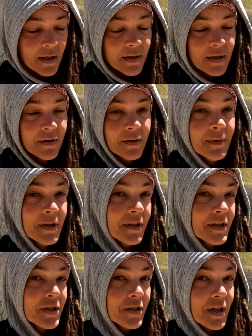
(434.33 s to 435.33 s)
Now let me
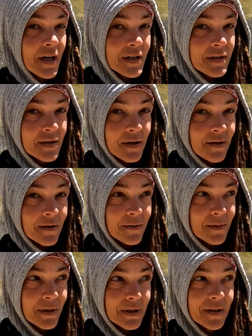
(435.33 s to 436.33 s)
let you guys
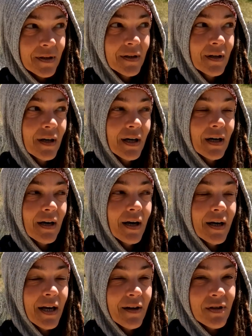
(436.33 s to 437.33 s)
know,
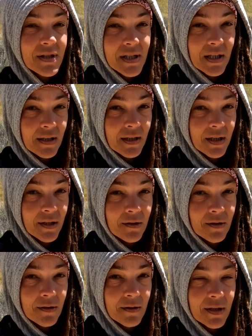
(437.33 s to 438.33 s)
I have a tent
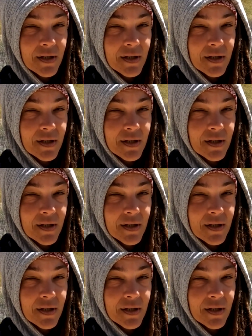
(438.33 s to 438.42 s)
heater.